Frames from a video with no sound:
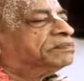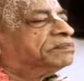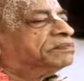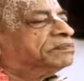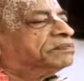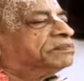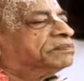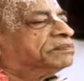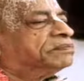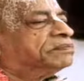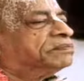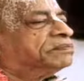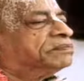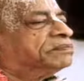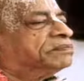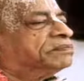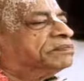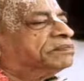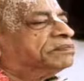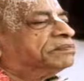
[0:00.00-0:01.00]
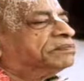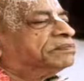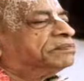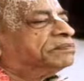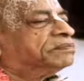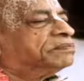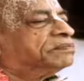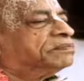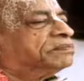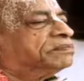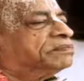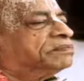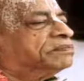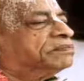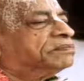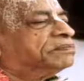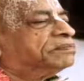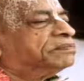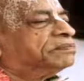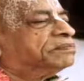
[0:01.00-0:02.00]

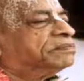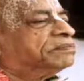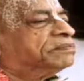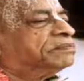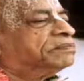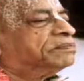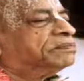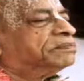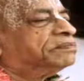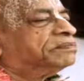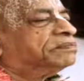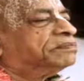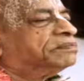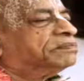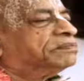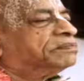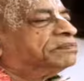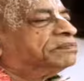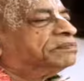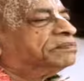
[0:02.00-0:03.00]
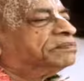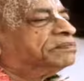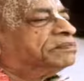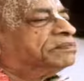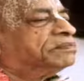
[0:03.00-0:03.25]
[no speech]